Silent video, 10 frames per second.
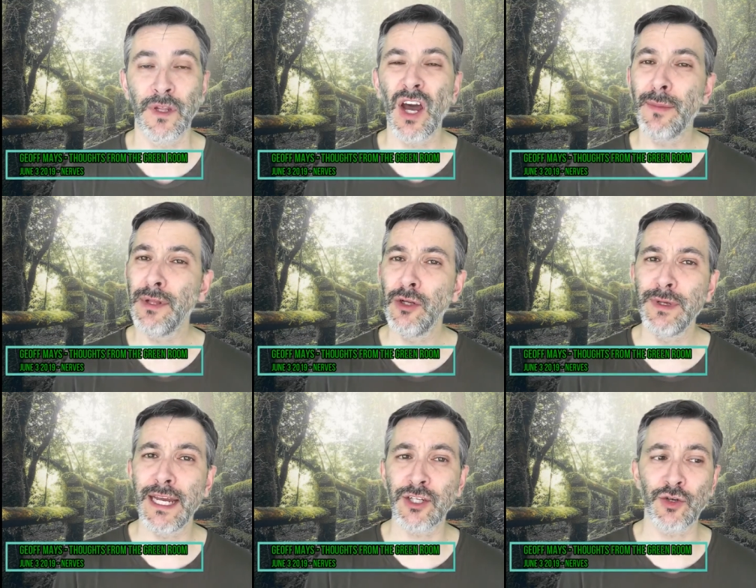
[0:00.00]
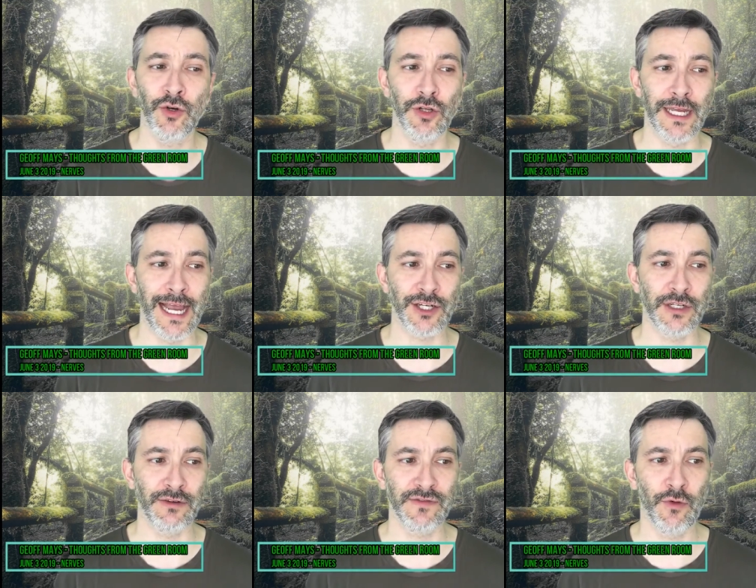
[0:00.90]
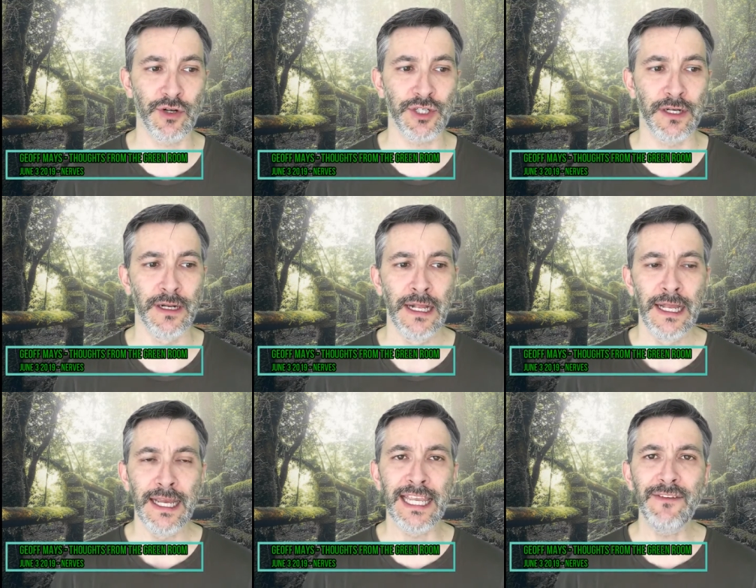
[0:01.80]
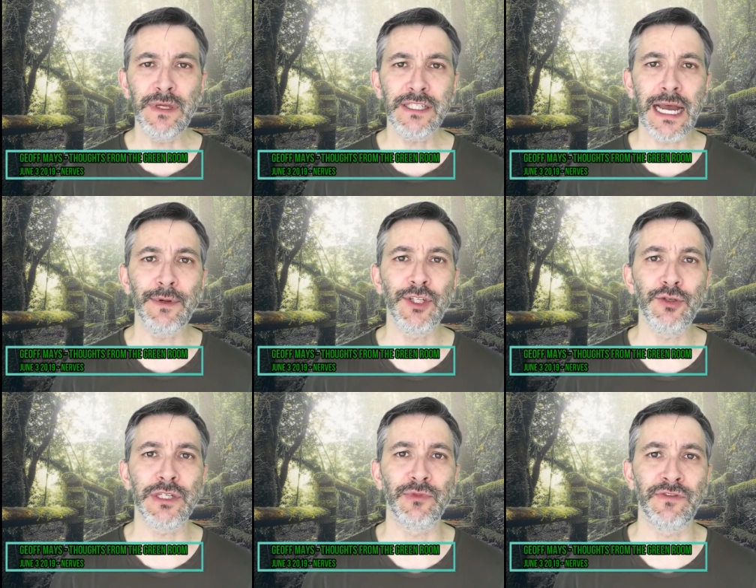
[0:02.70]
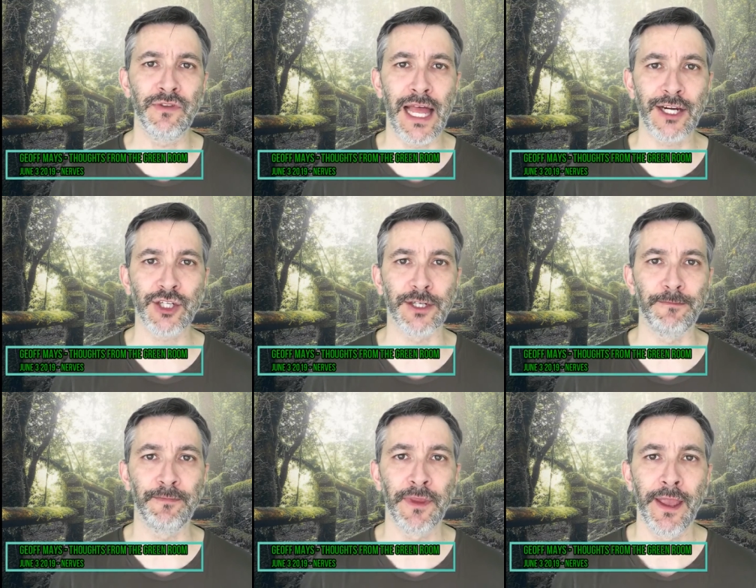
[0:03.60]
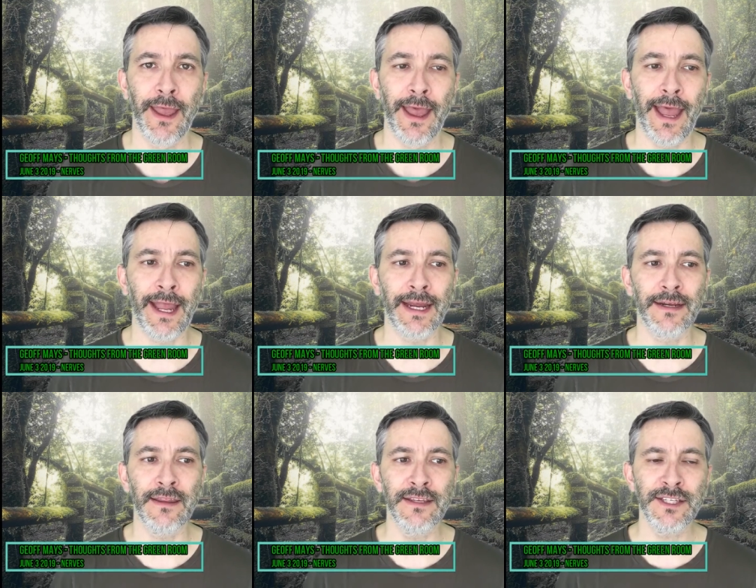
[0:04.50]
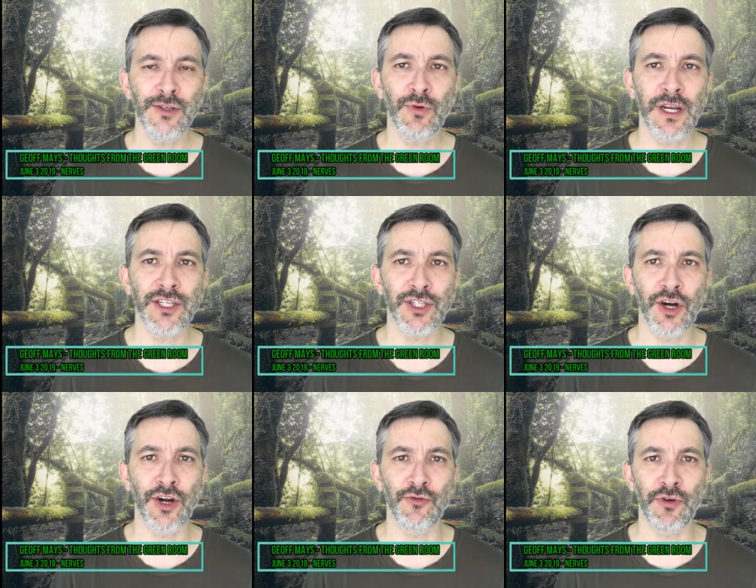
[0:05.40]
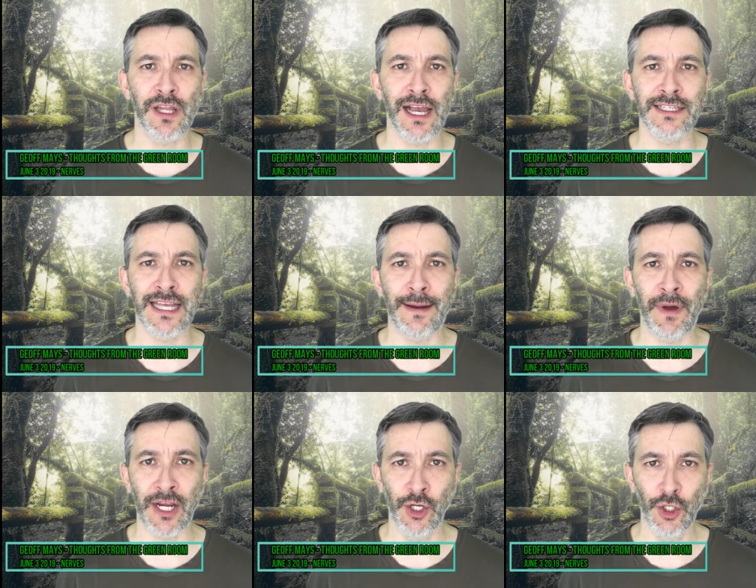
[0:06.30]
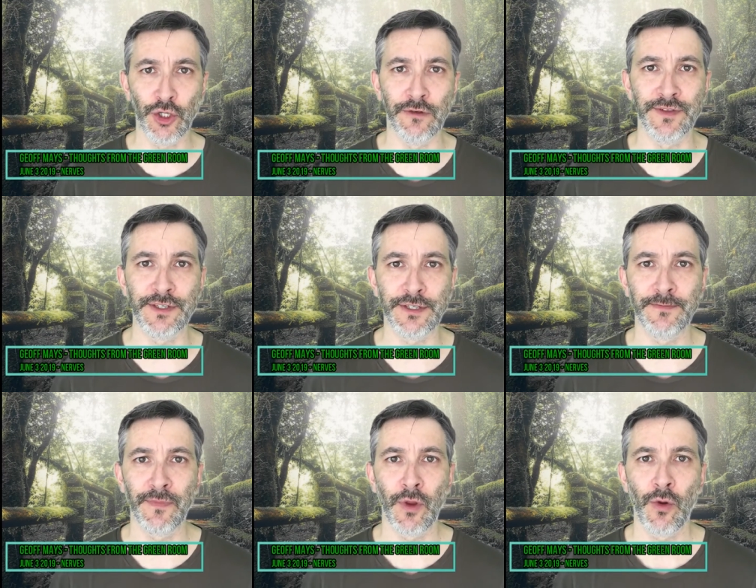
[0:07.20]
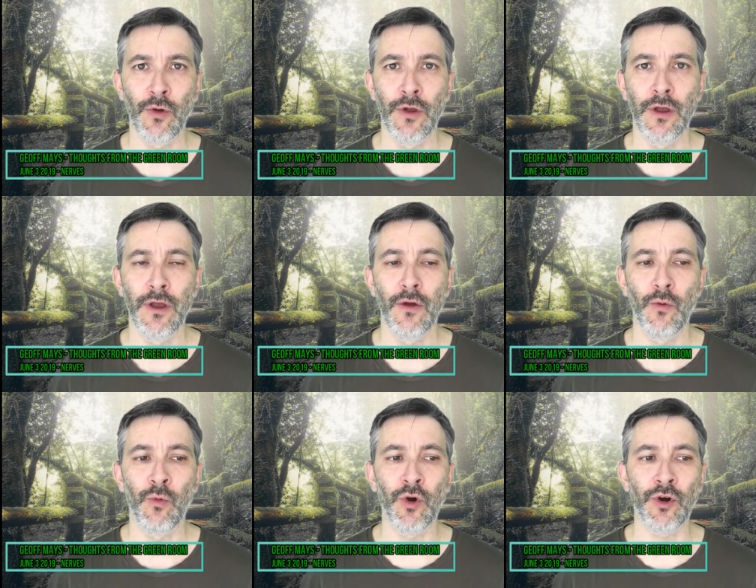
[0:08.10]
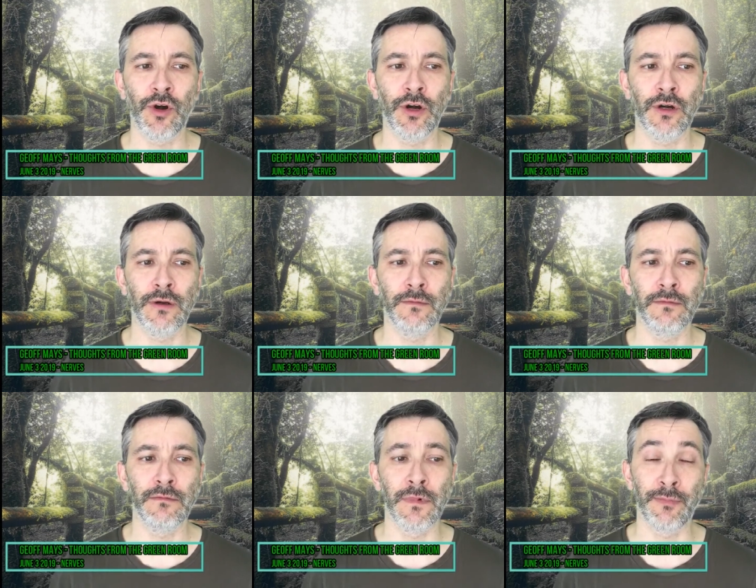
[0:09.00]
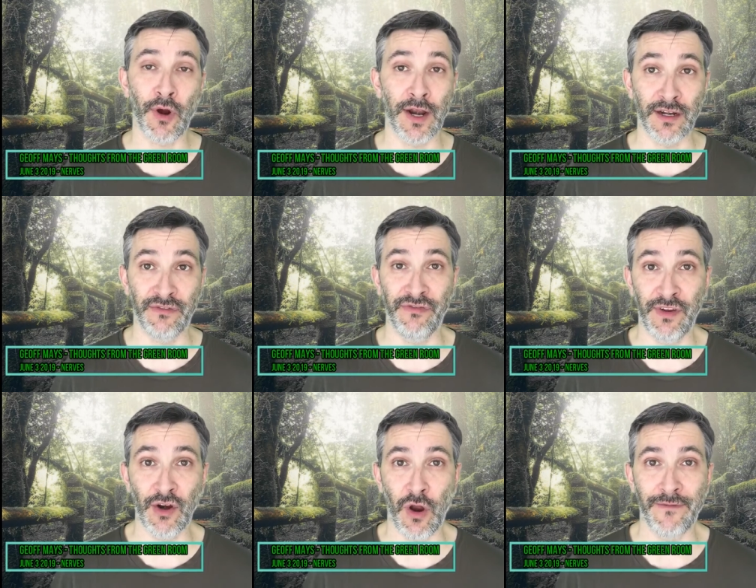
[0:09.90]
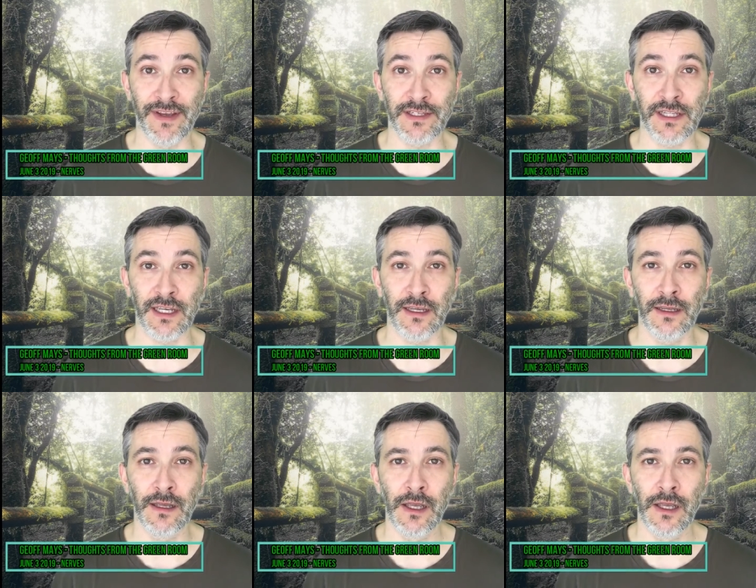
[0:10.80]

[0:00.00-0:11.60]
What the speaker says: Got up a little bit extra early, actually. I was fortunate. It gave me time to do some reflection. And this is when I started to realize that my nerves were a product of fear, obviously.